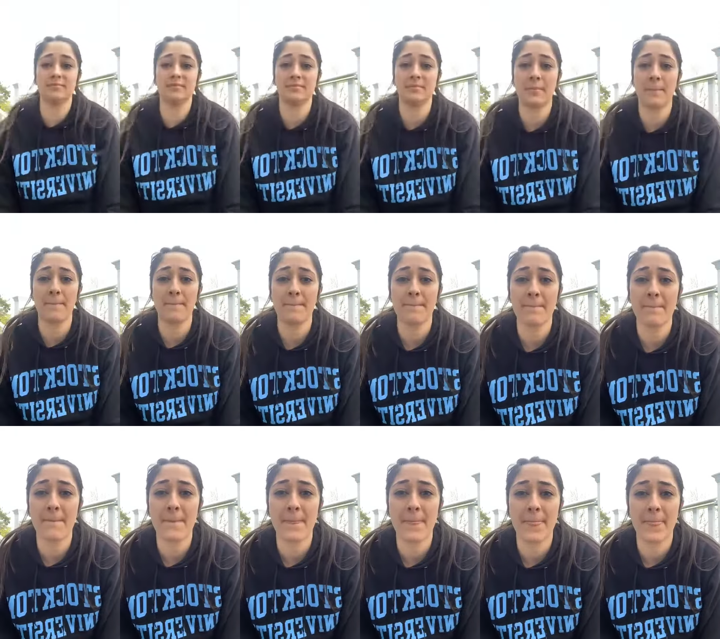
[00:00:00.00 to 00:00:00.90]

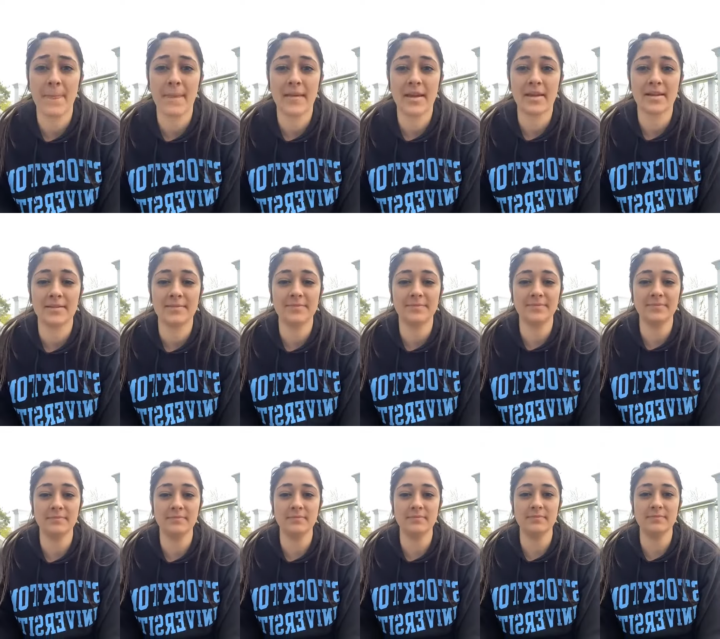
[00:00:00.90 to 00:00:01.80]

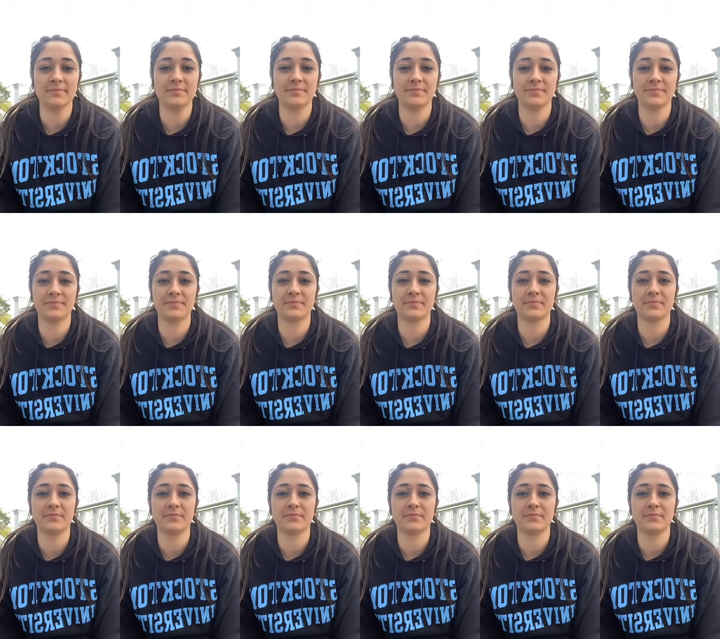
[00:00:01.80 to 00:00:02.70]

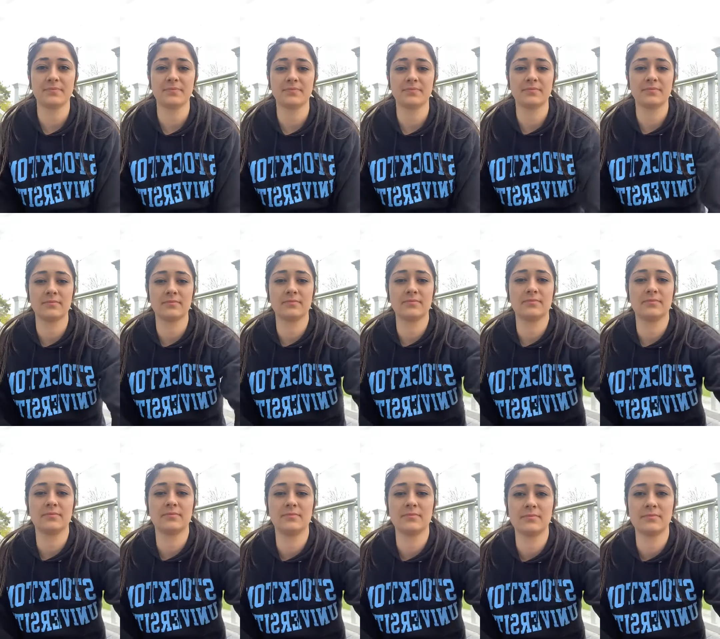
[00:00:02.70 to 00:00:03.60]

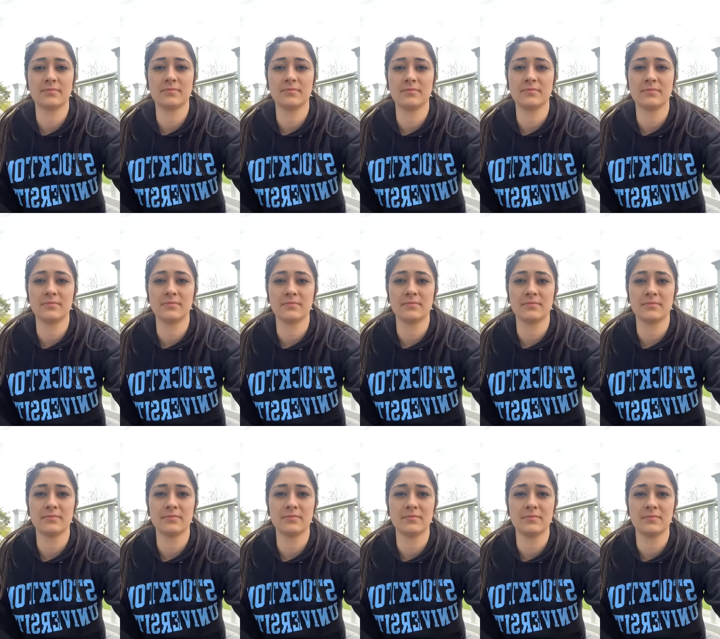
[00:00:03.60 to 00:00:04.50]

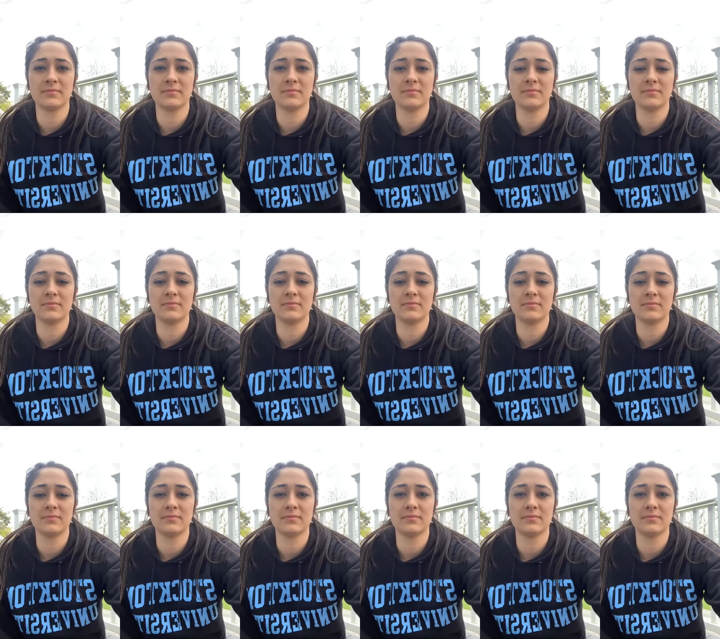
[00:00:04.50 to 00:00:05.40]

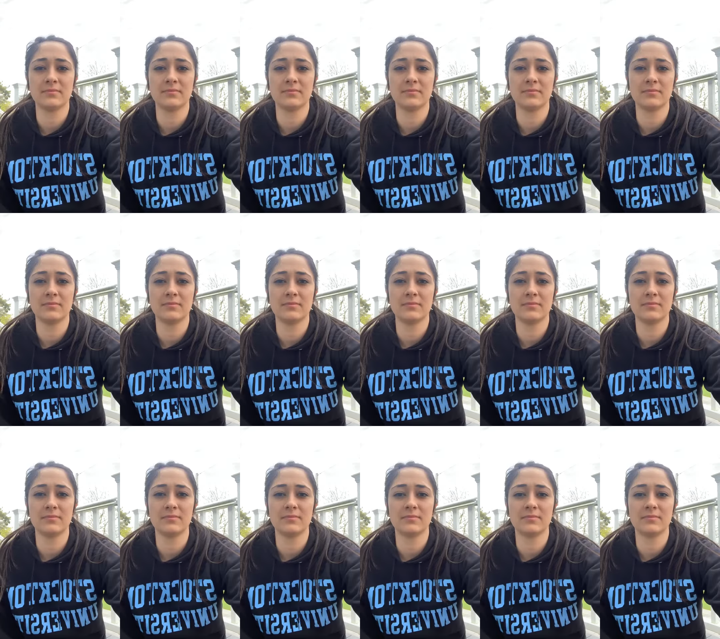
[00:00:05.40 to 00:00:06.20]
Nothing is said.